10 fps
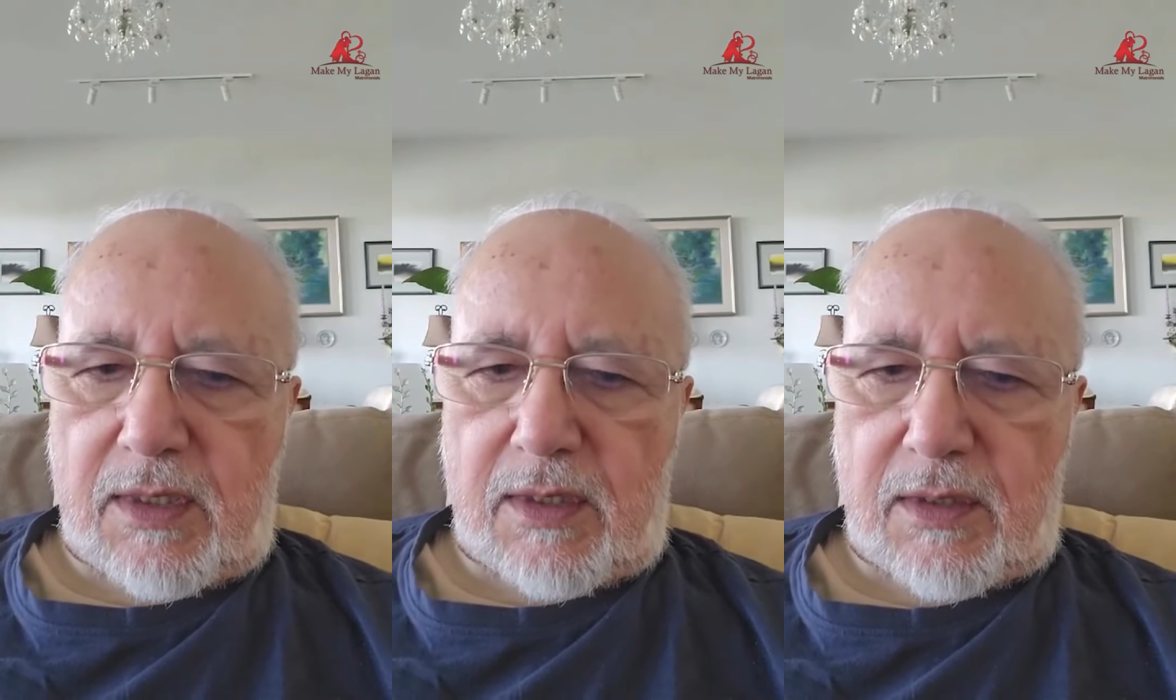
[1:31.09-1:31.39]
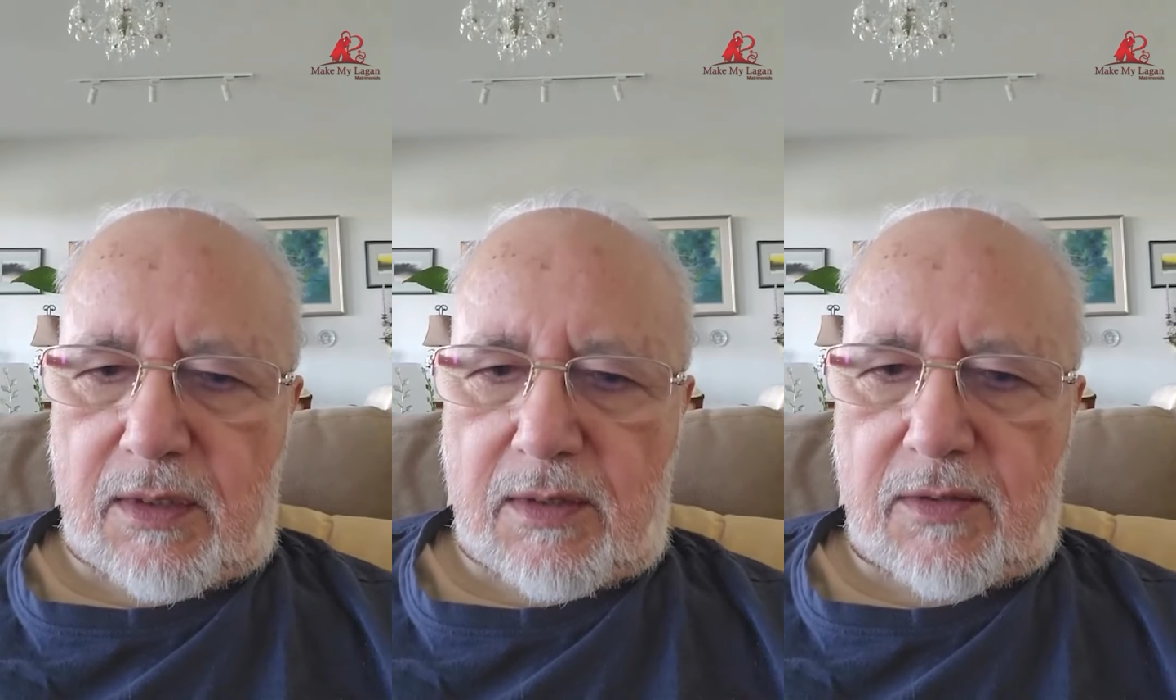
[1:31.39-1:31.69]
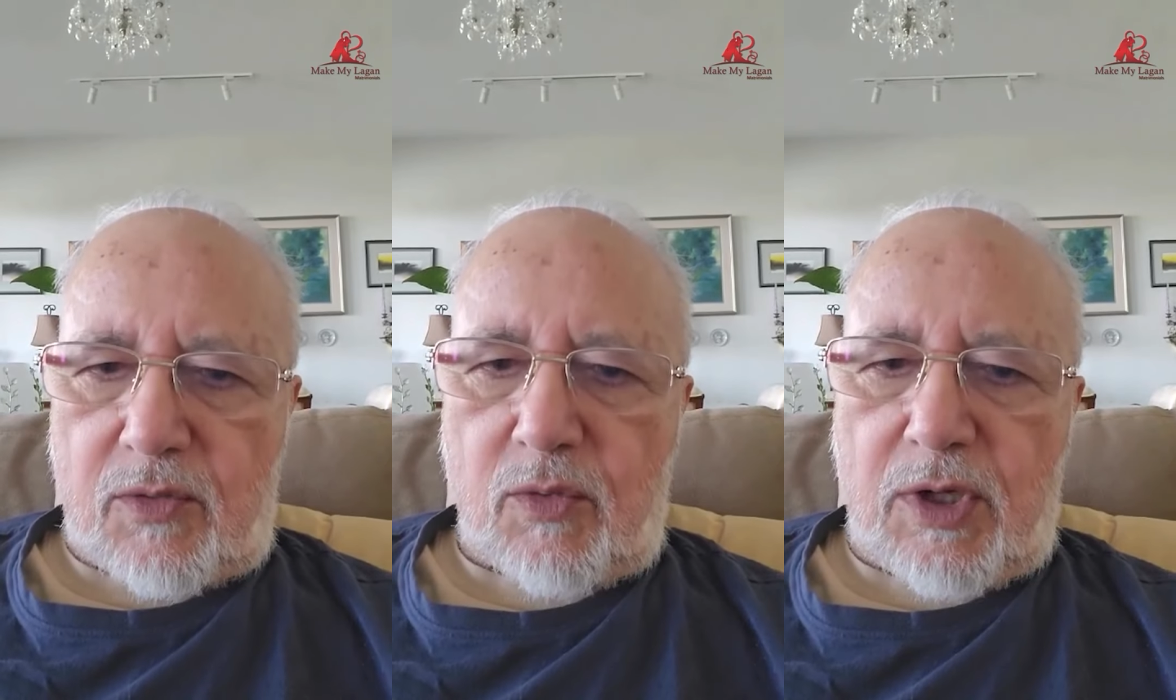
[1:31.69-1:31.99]
uh,
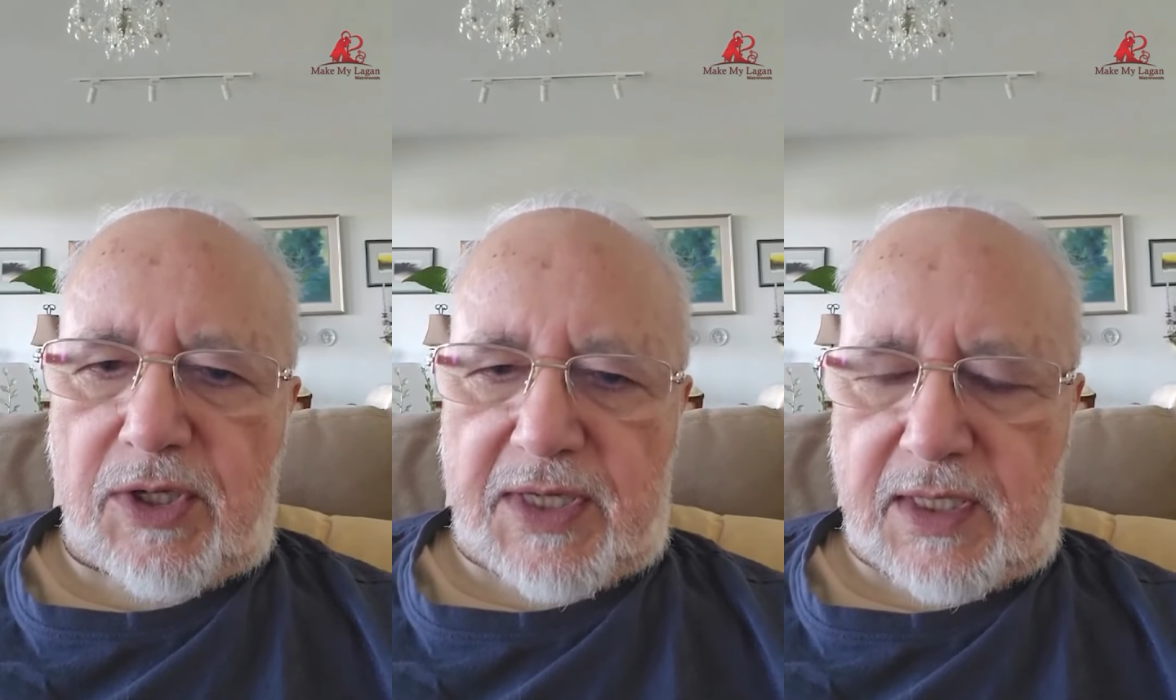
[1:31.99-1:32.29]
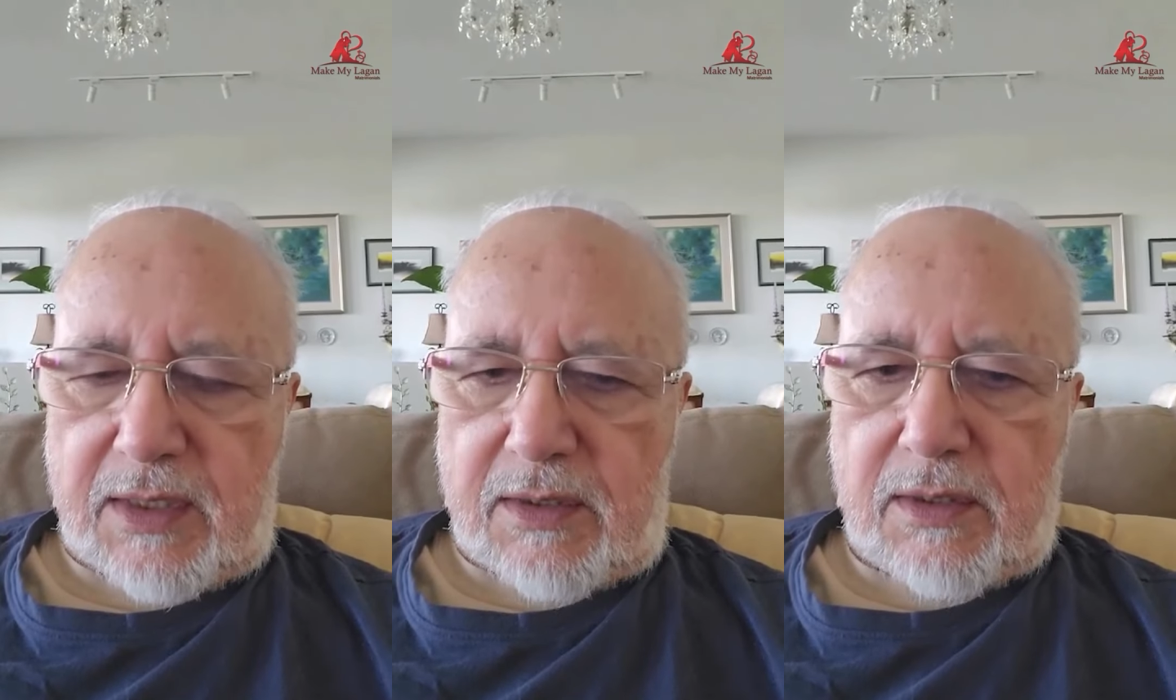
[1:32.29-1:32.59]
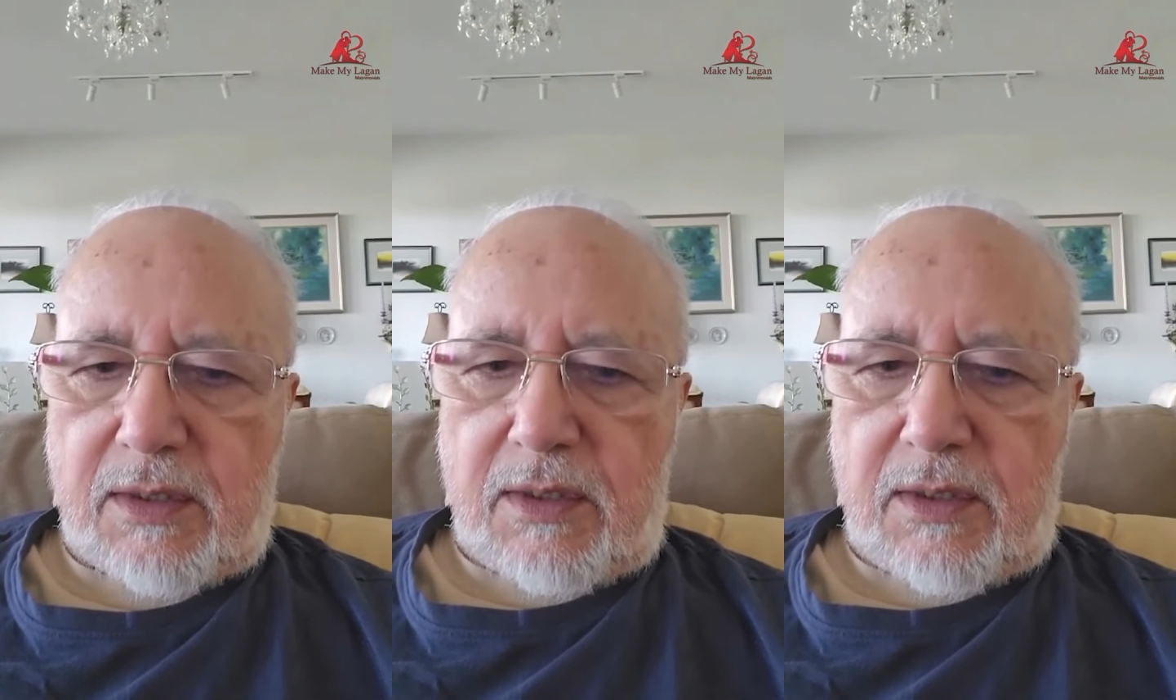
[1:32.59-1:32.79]
to contact